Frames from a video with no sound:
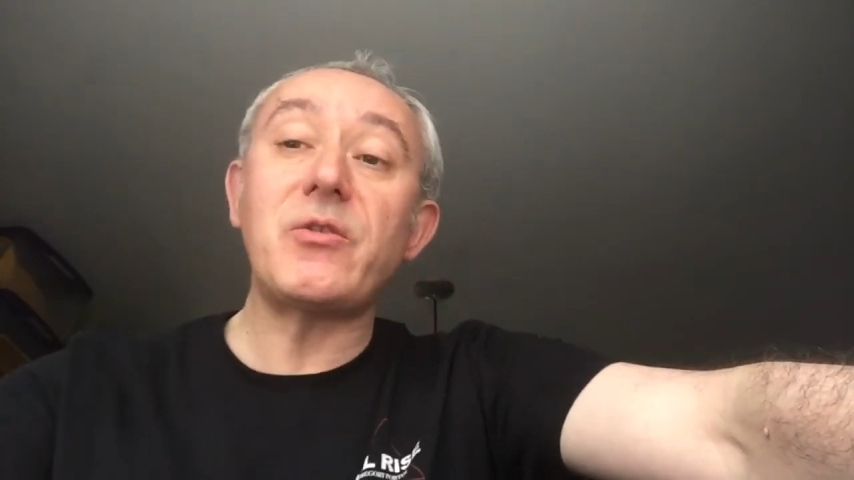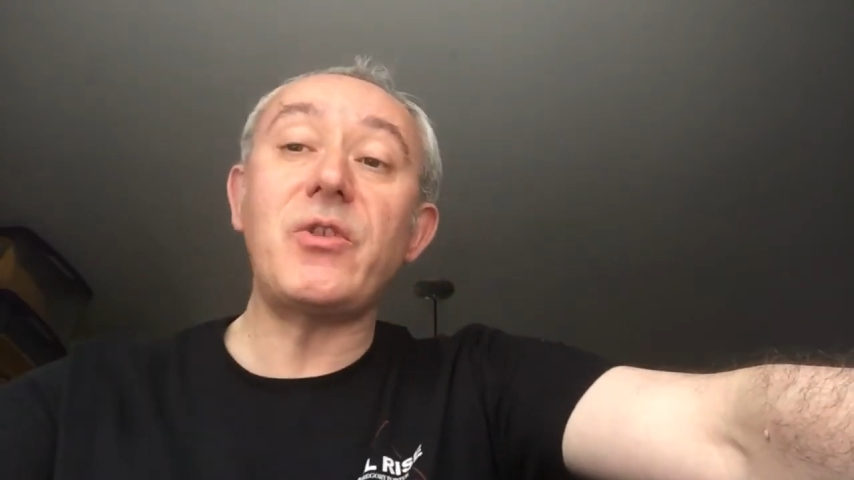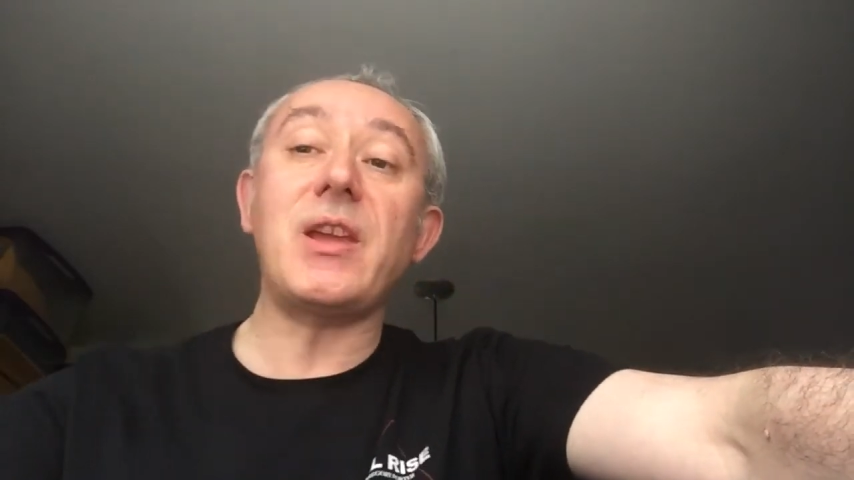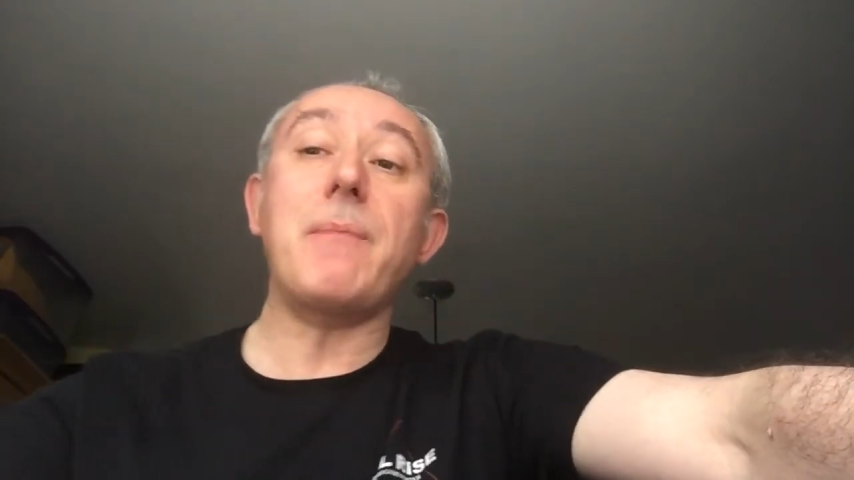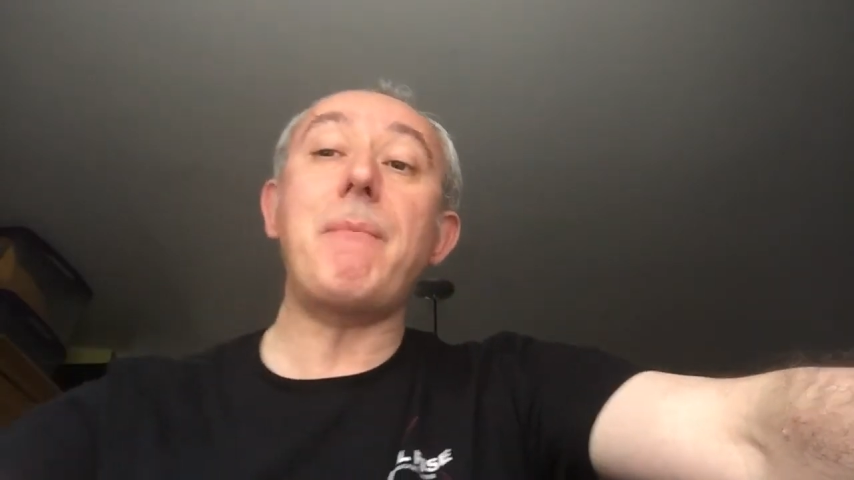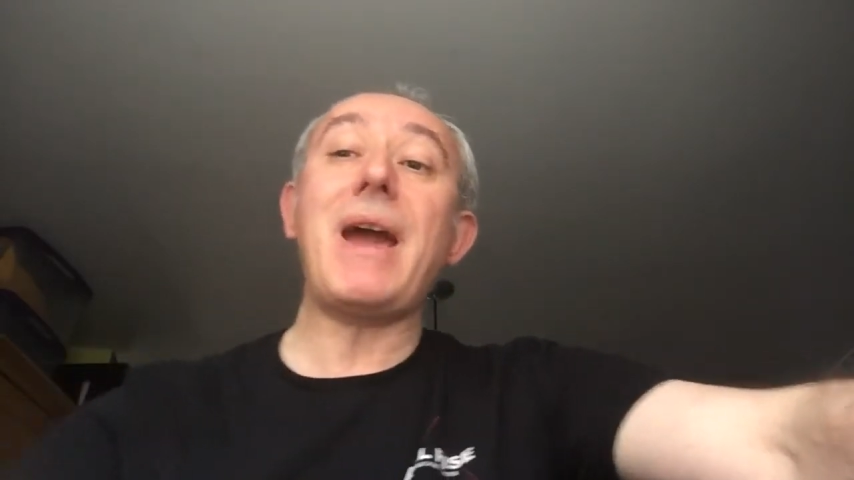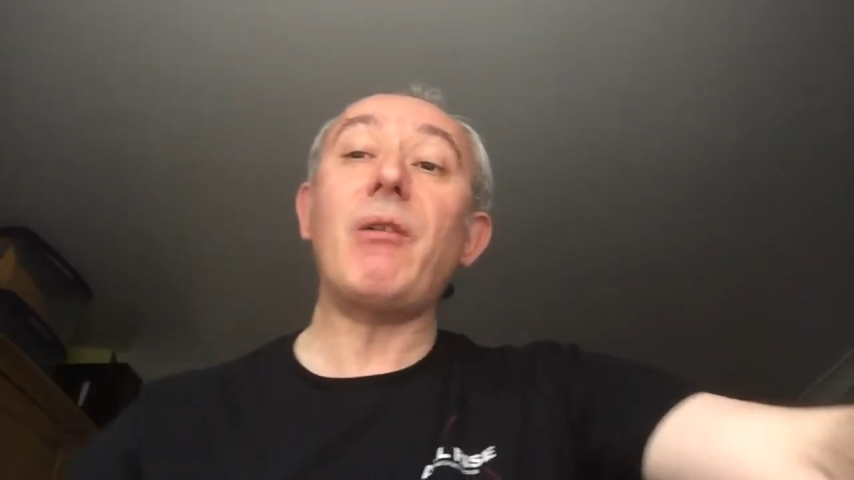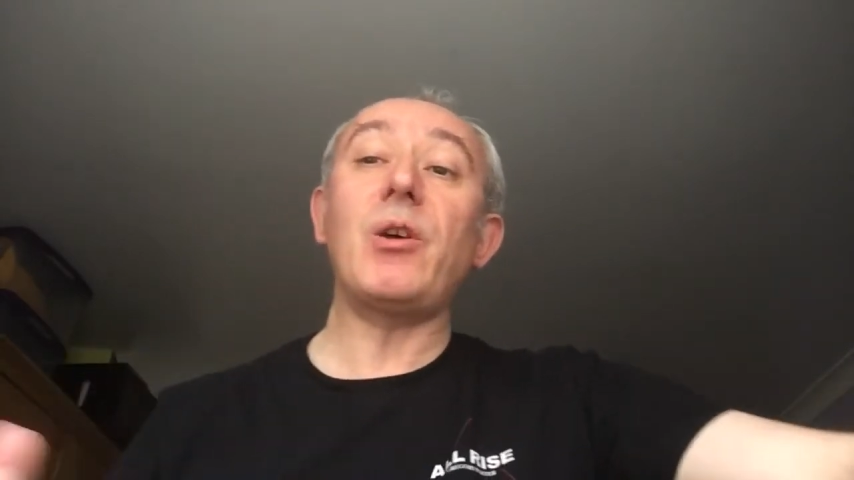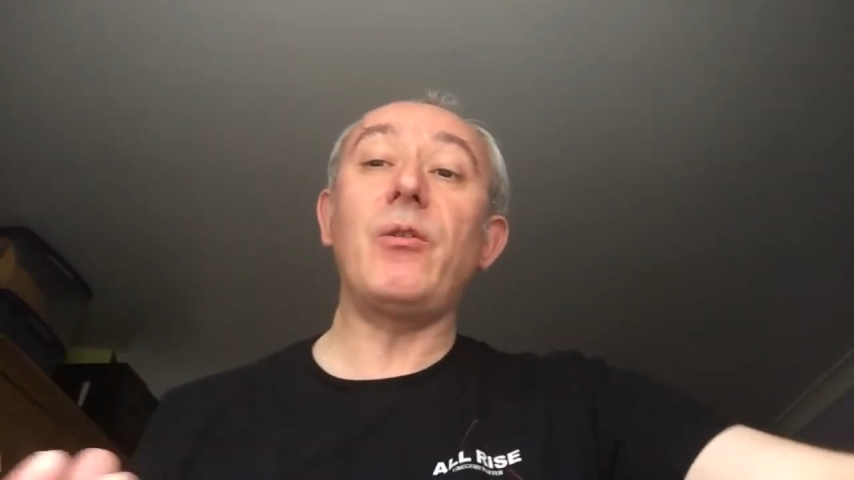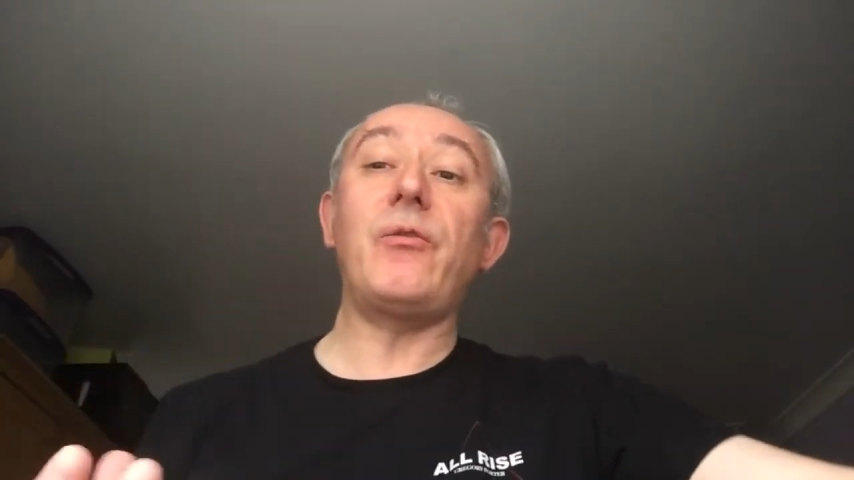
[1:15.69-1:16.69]
the
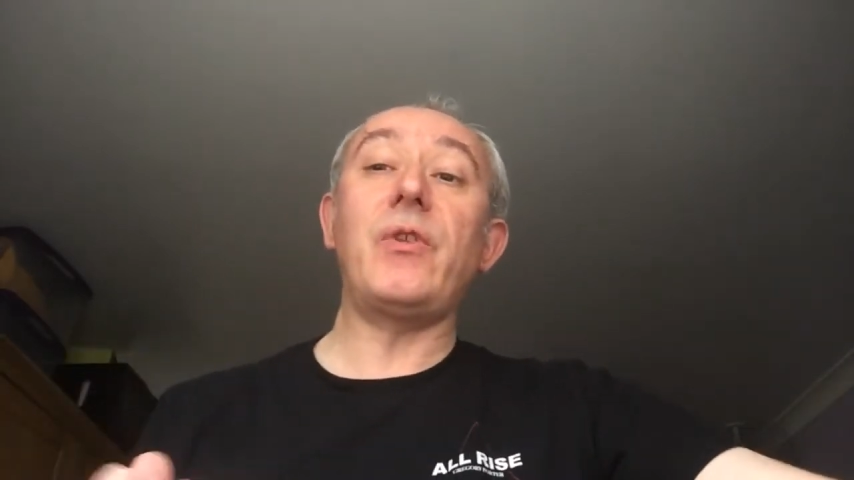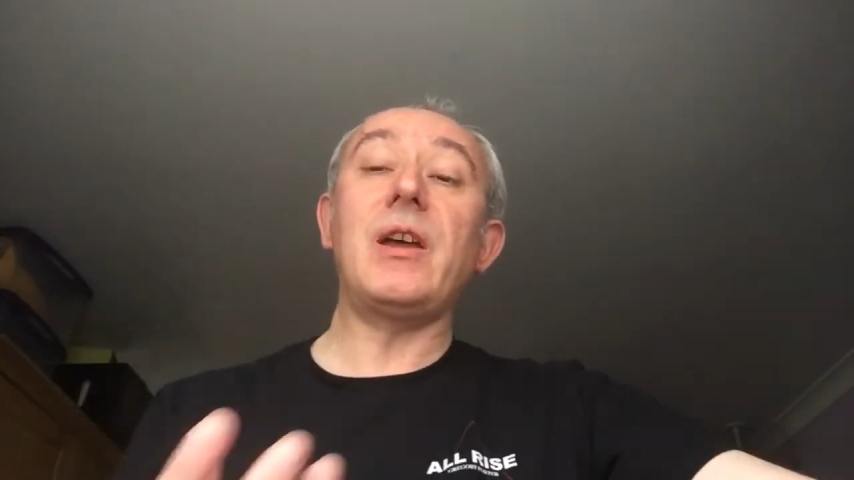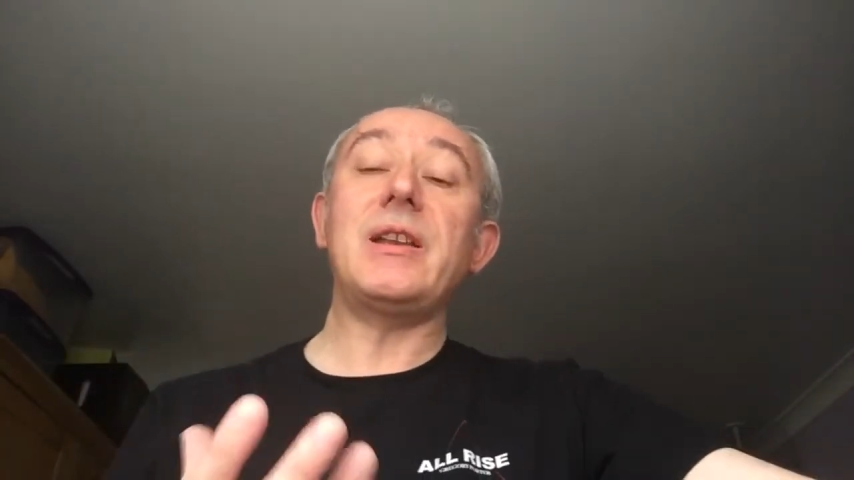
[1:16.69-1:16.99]
amount of